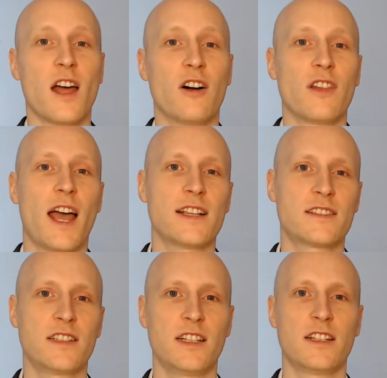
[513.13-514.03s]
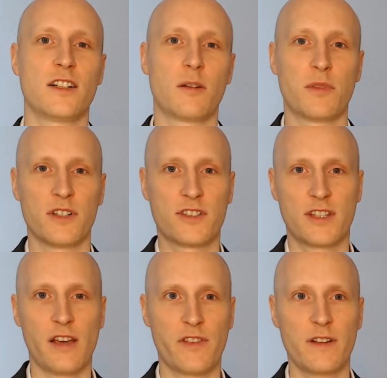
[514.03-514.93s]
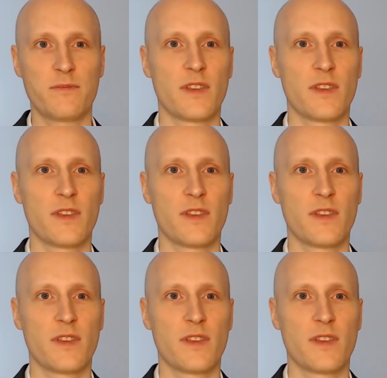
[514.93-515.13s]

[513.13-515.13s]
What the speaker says: Now, lastly, number 7,